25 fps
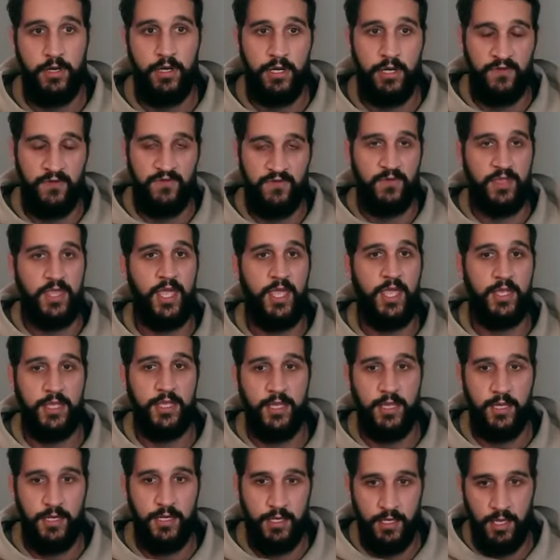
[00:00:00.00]
And if you can't
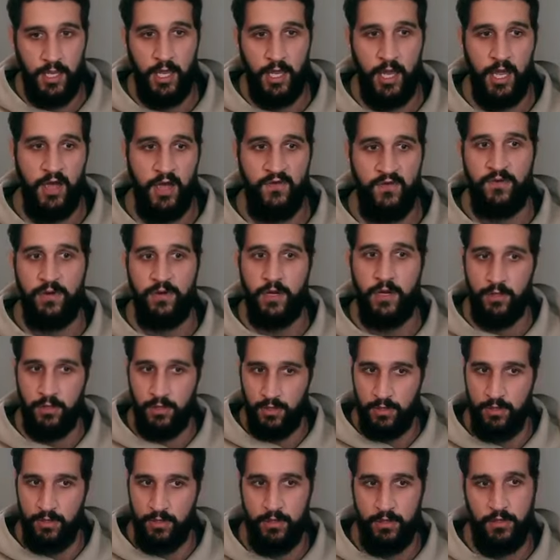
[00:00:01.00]
get it, I have
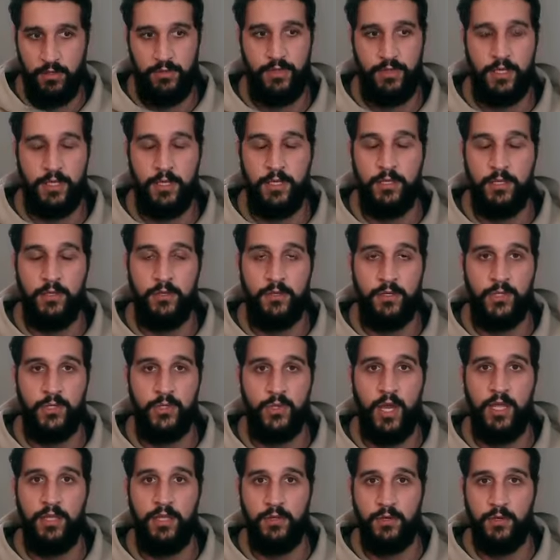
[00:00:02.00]
another thing that you can
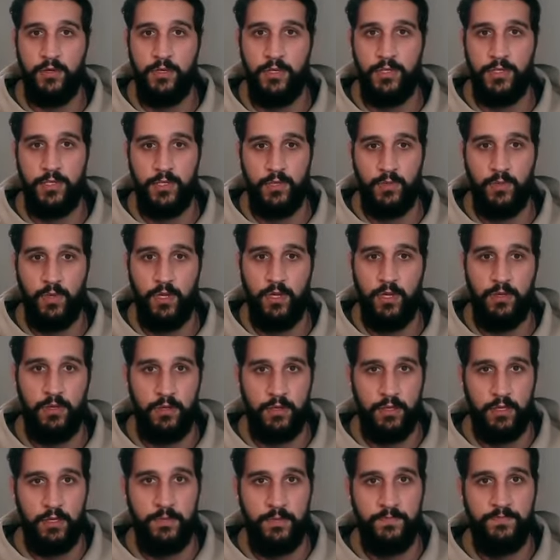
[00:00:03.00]
try and notice as well,
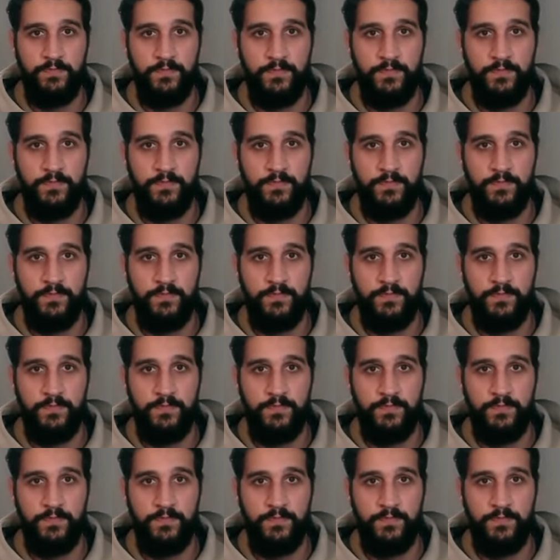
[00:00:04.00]
okay?